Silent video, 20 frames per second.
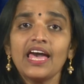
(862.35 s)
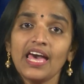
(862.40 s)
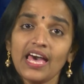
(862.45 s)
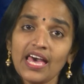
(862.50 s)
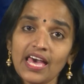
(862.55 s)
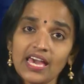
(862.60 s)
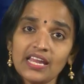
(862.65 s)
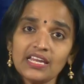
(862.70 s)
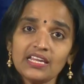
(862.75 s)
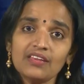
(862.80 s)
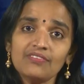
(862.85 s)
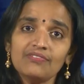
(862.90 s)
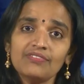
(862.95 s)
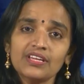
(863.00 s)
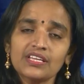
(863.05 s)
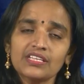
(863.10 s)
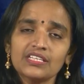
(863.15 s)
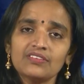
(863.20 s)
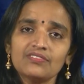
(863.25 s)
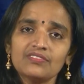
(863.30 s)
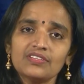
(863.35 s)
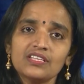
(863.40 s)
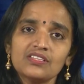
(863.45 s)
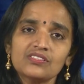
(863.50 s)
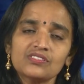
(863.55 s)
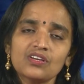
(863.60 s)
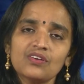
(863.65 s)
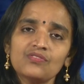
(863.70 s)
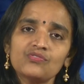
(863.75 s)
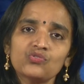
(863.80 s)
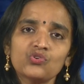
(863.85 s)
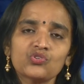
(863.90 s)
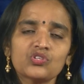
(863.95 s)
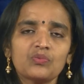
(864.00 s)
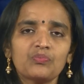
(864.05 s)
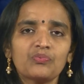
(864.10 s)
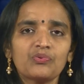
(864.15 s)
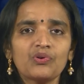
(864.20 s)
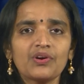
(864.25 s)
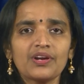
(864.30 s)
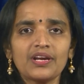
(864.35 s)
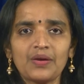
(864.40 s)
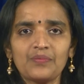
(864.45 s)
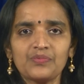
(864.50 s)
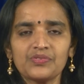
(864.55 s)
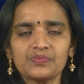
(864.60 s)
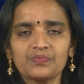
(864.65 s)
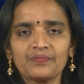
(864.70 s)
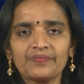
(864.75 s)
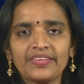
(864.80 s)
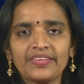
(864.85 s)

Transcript: and effectiveness of social programs.